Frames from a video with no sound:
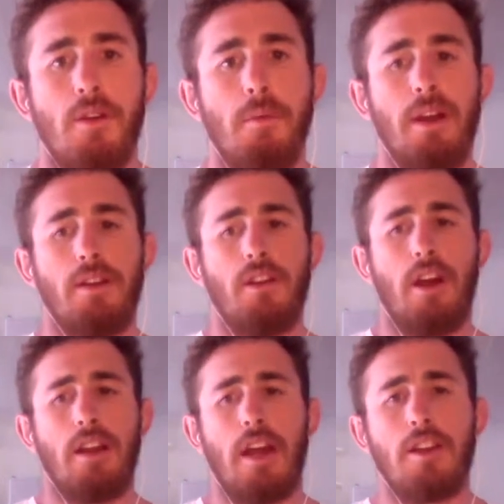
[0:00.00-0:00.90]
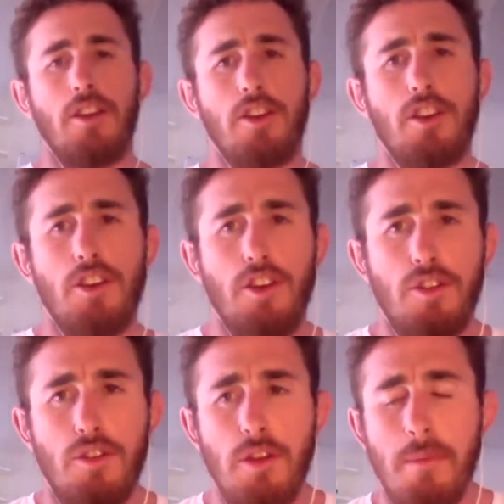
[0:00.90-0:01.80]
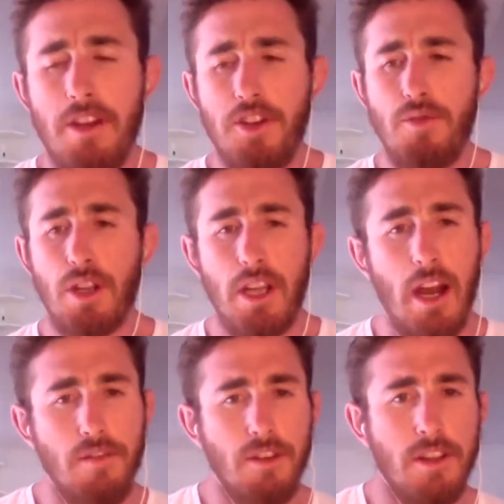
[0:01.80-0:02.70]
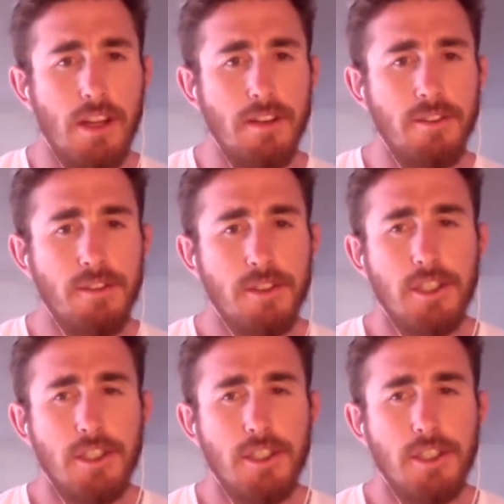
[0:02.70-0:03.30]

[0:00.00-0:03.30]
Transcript: Mate, and you mentioned recovery then.